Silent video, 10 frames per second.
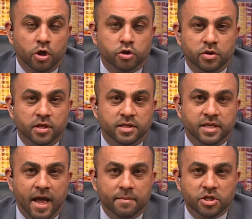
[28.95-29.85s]
to the
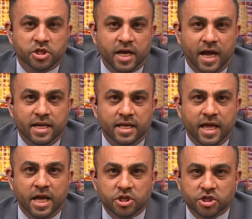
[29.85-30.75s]
damaging
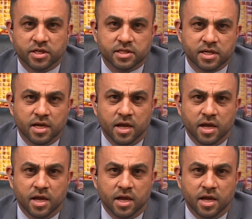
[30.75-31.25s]
allegations